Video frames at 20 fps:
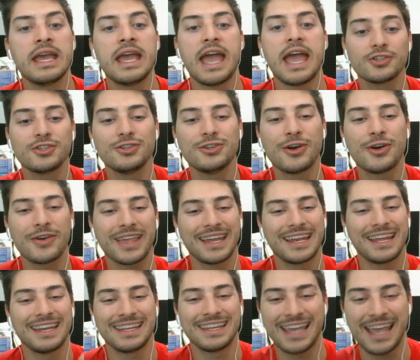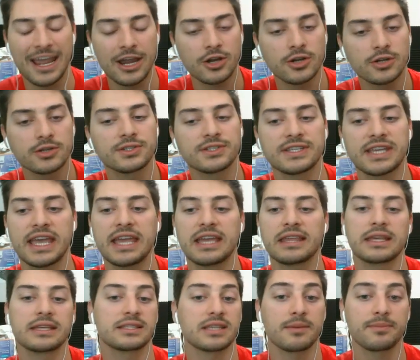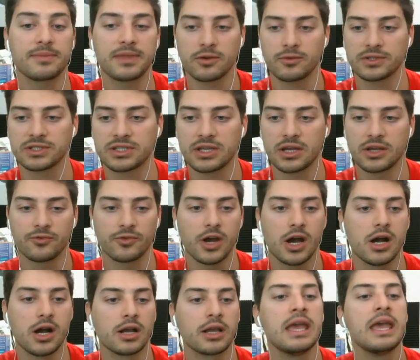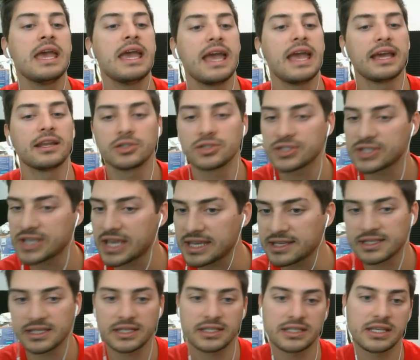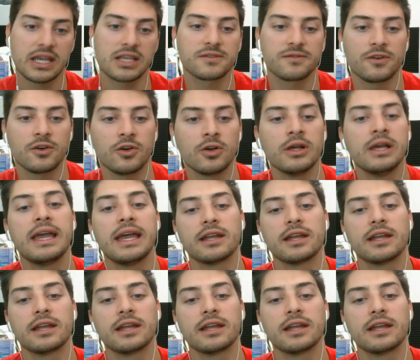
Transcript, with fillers: As long as you don't get any errors saying that something was done wrong, it'll say successful.